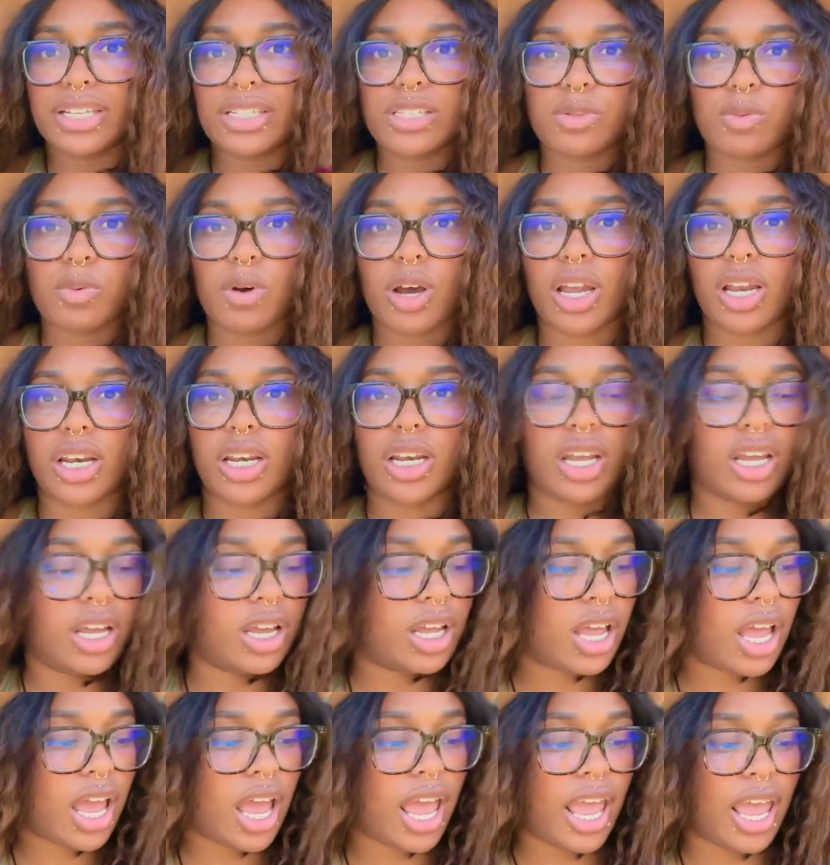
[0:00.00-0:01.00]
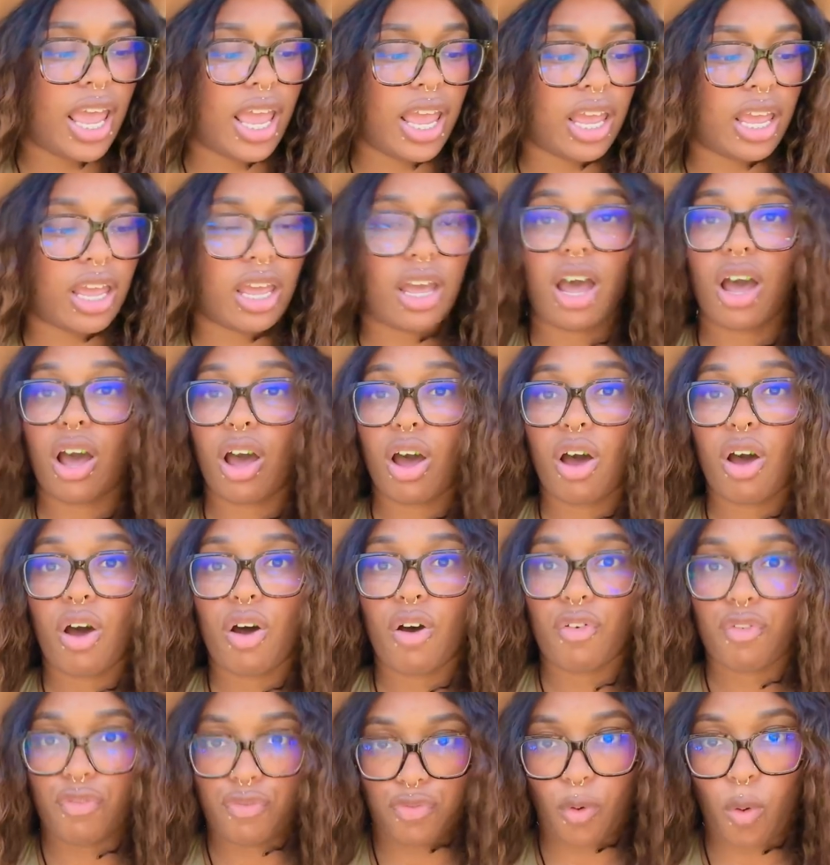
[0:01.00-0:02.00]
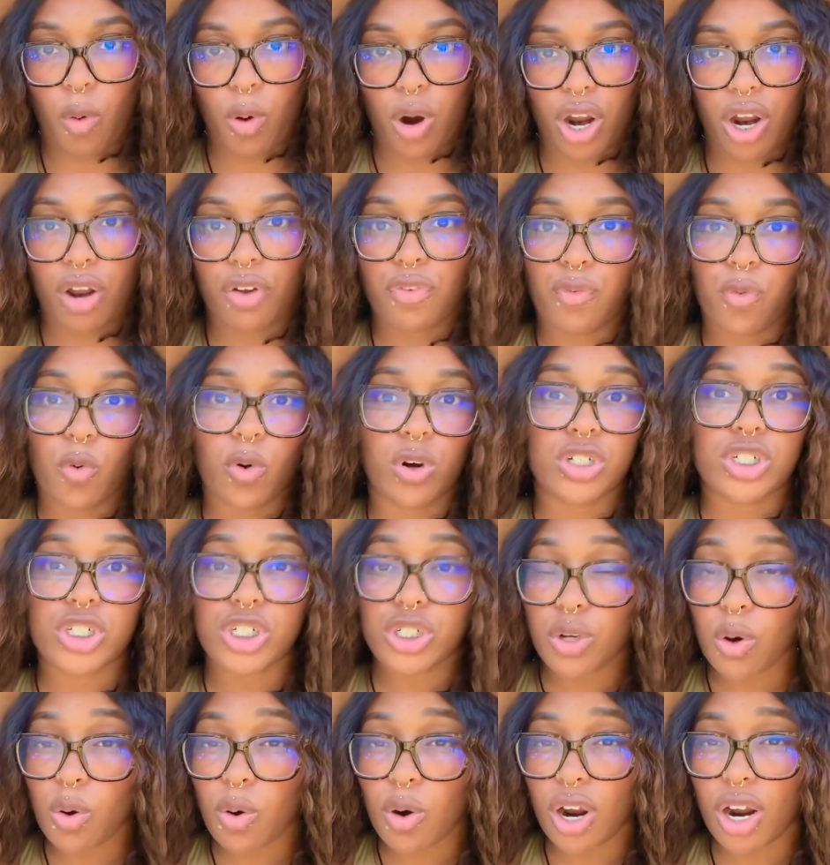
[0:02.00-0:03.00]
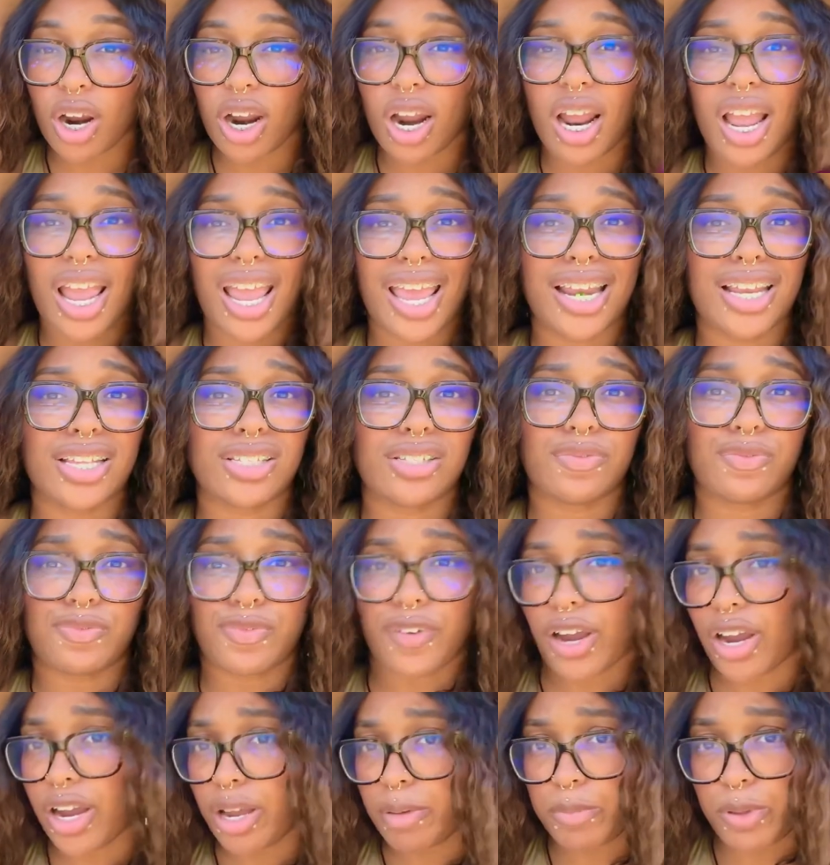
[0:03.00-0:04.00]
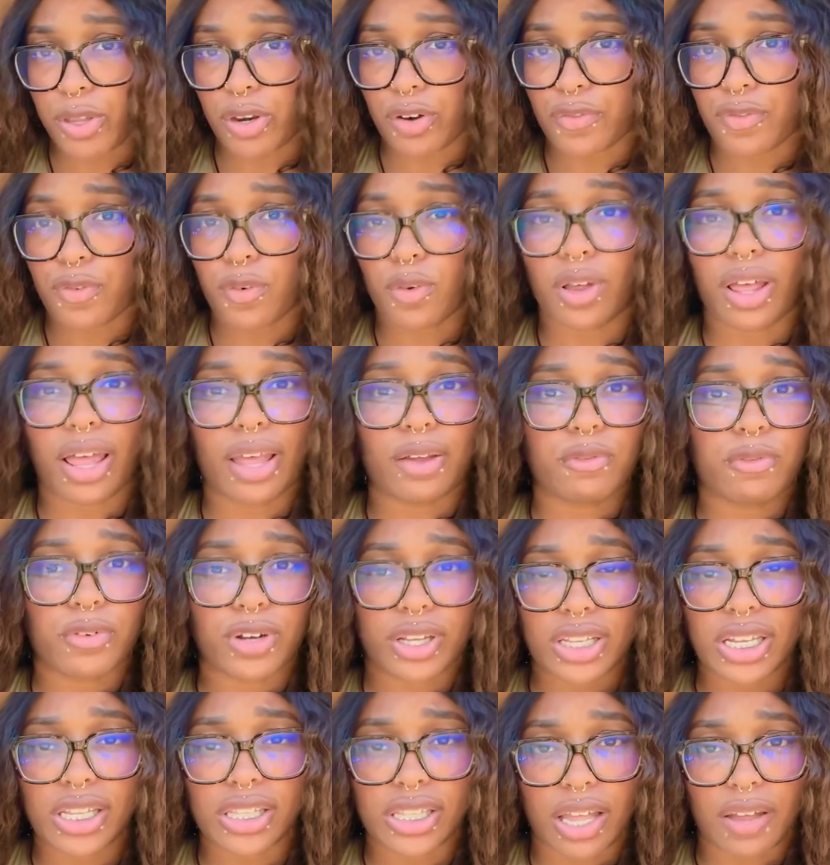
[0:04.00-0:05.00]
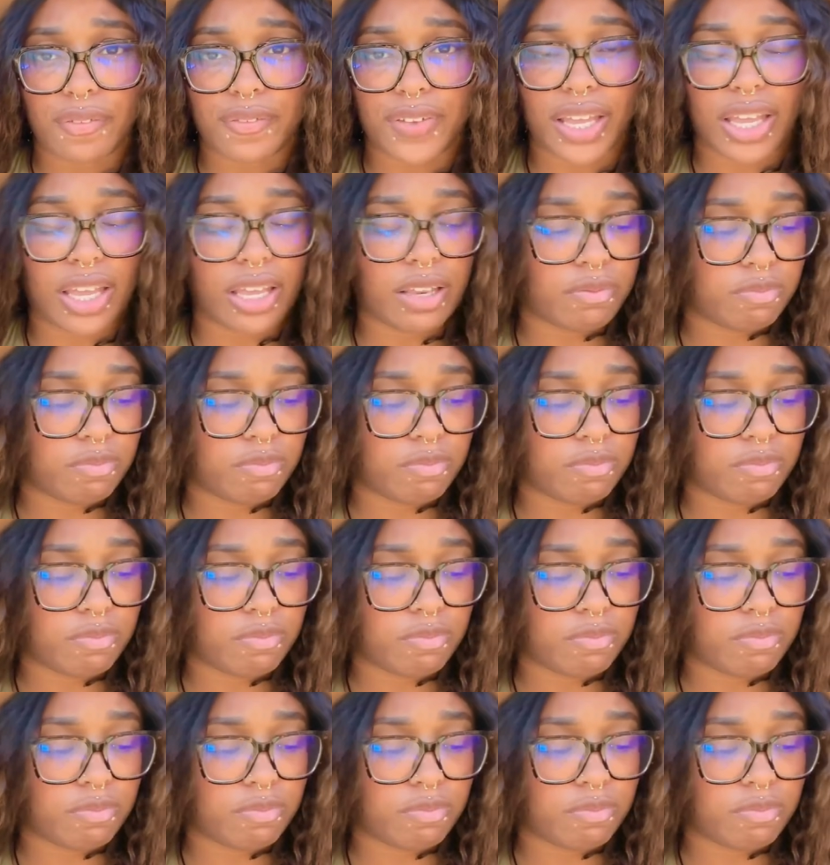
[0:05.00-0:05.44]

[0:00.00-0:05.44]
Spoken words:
one a 4 for sure. It is very beautiful. I really love it.